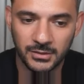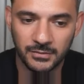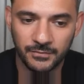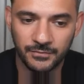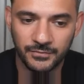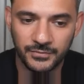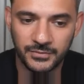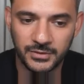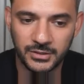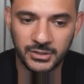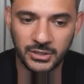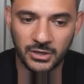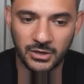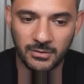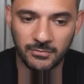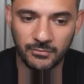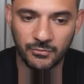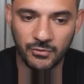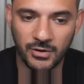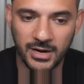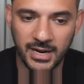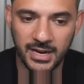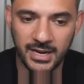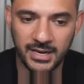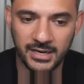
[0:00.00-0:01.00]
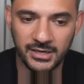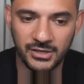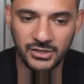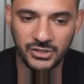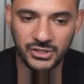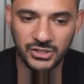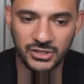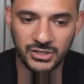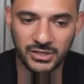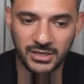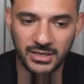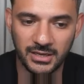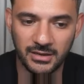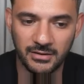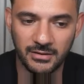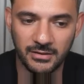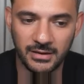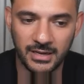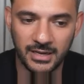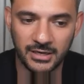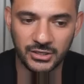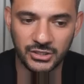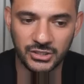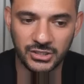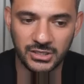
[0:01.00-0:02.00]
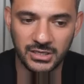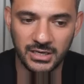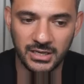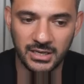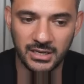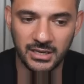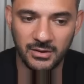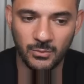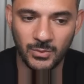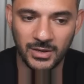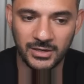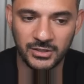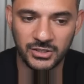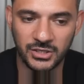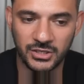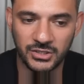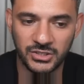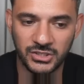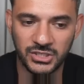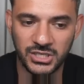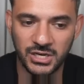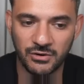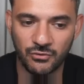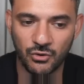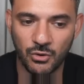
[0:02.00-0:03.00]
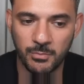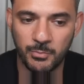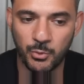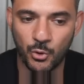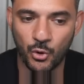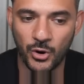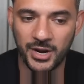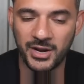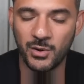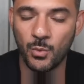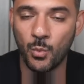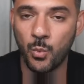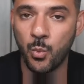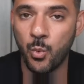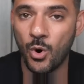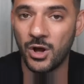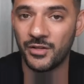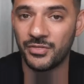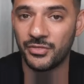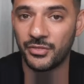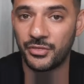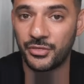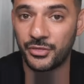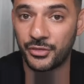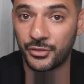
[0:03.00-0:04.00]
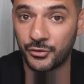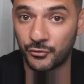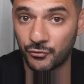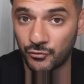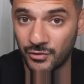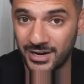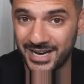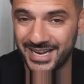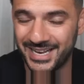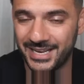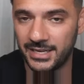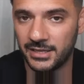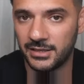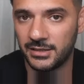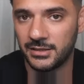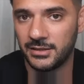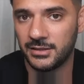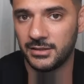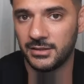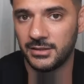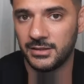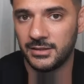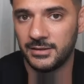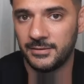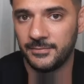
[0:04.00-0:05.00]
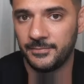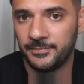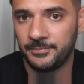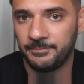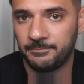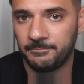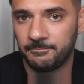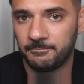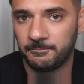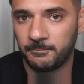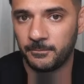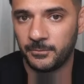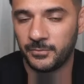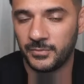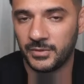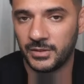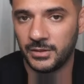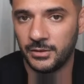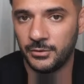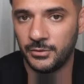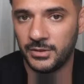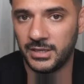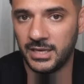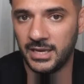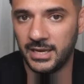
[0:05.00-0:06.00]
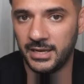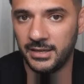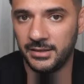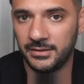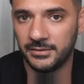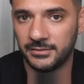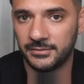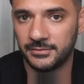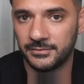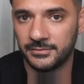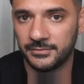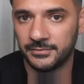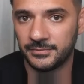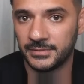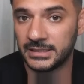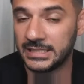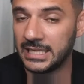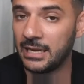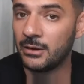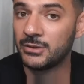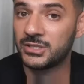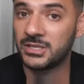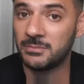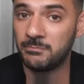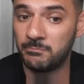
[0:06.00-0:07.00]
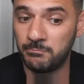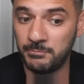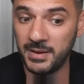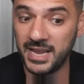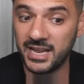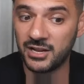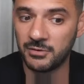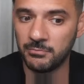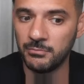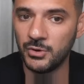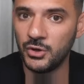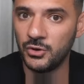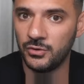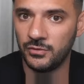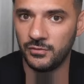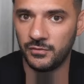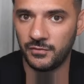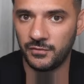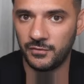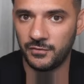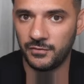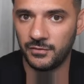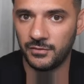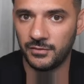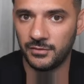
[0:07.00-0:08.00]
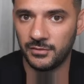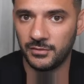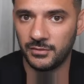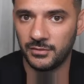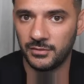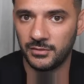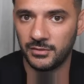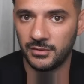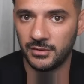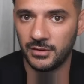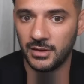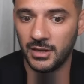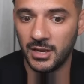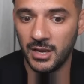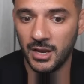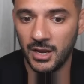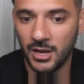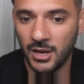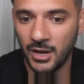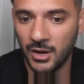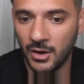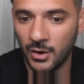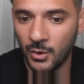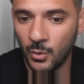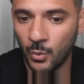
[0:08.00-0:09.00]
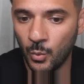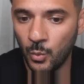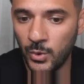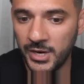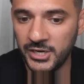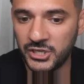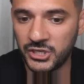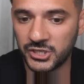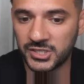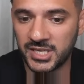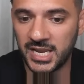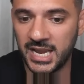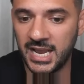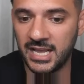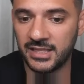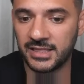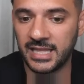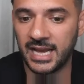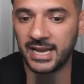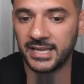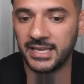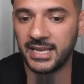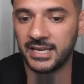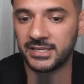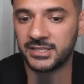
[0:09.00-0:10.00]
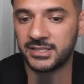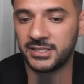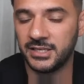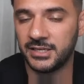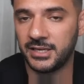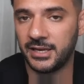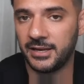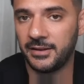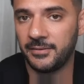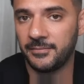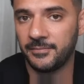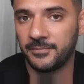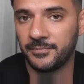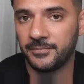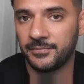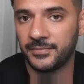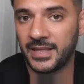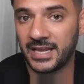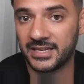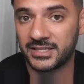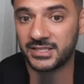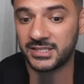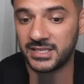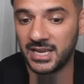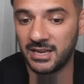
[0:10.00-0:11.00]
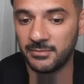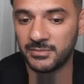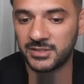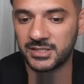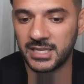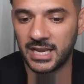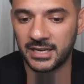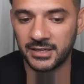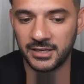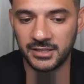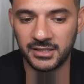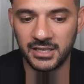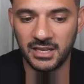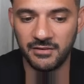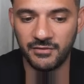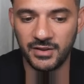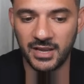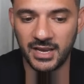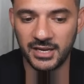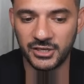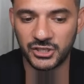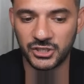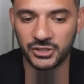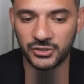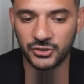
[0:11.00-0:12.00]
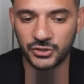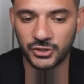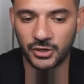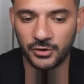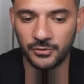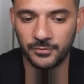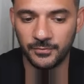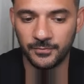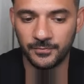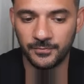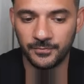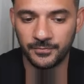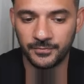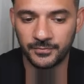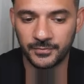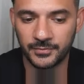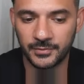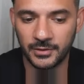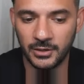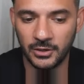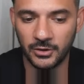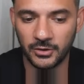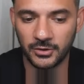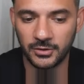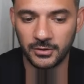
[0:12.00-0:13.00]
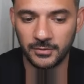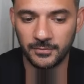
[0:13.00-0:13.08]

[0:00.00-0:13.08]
top range. It actually went to 0.13. Okay, so that was a big move. We just hit that yesterday, that same standard deviation zone. Look,